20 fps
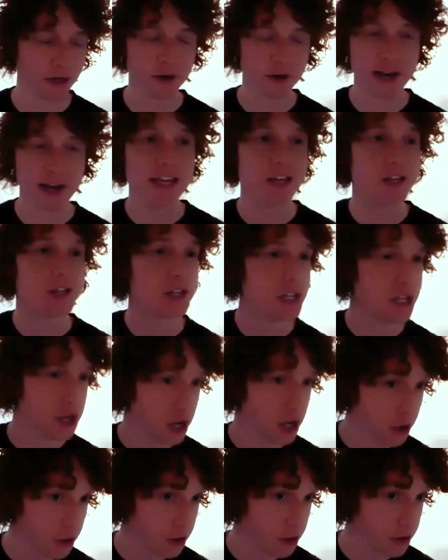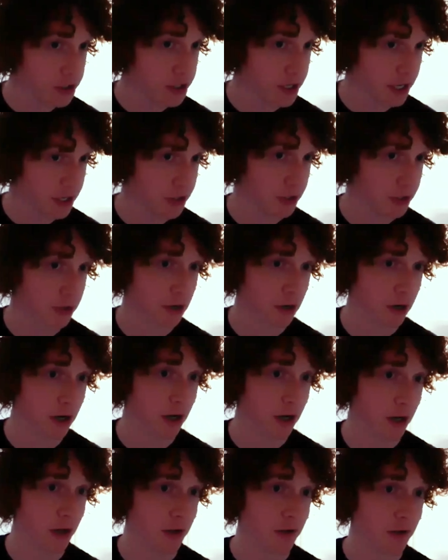you know, A C Os, as they're
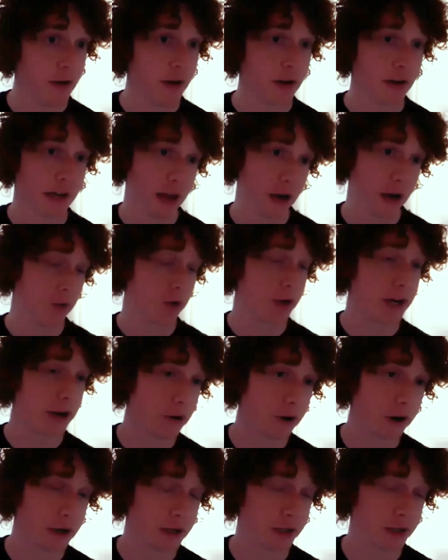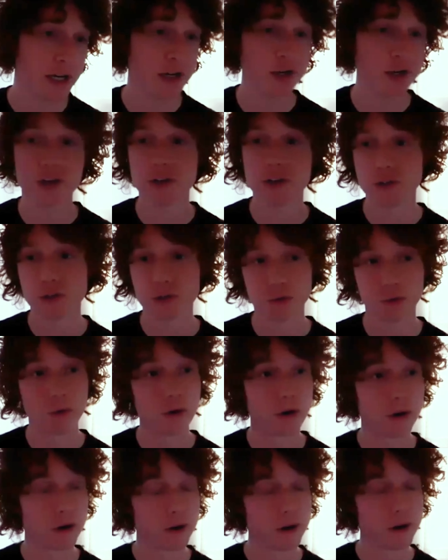called, accountable care organizations,
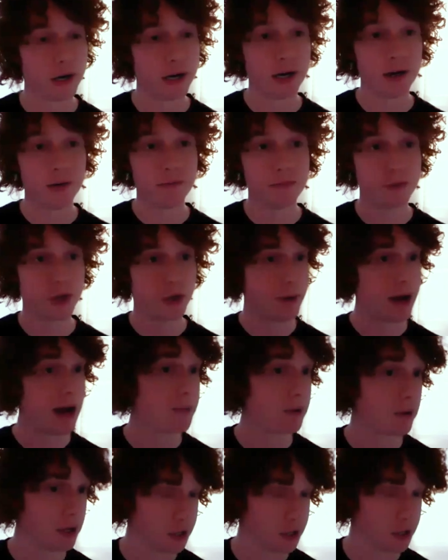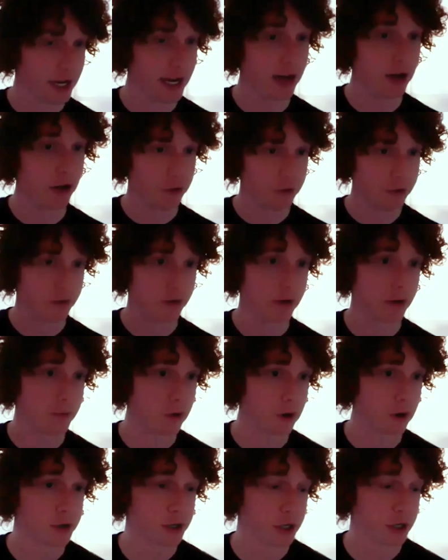or um, you know, population health
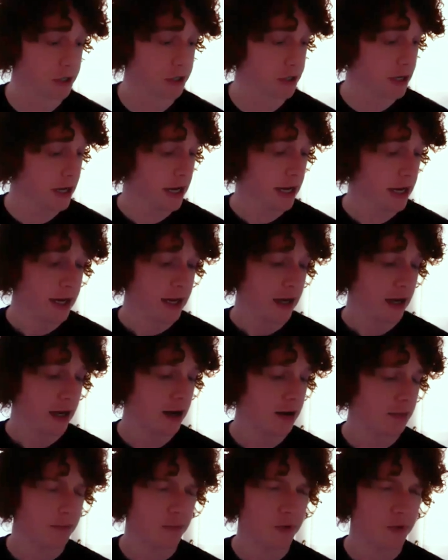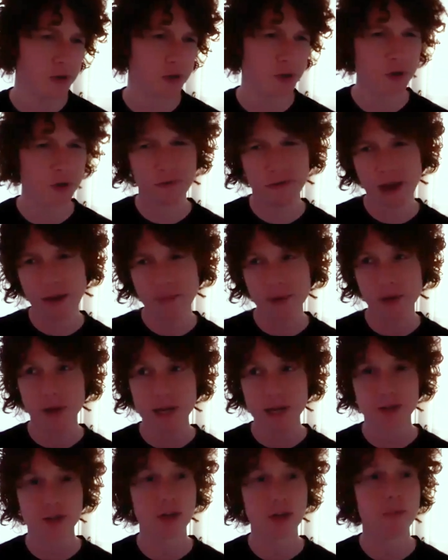approaches, um, you sort of
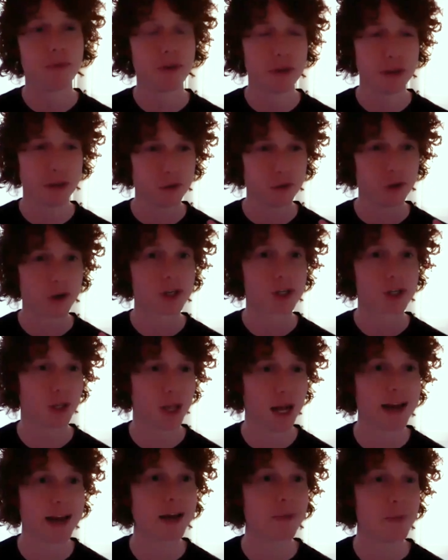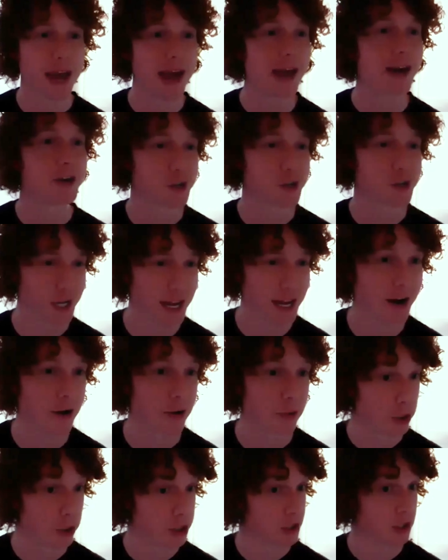emulate something that looks like managed
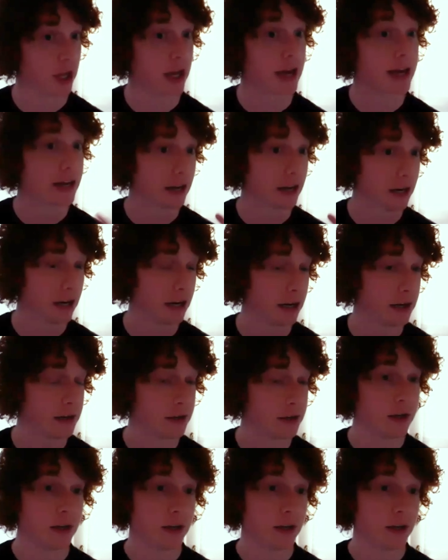care, looks like uh,